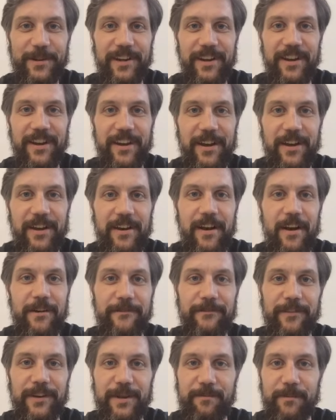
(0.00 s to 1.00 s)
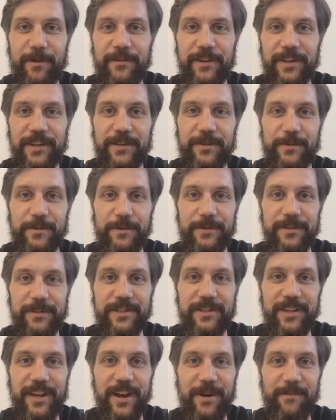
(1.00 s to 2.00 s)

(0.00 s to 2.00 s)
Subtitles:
and hopefully moving towards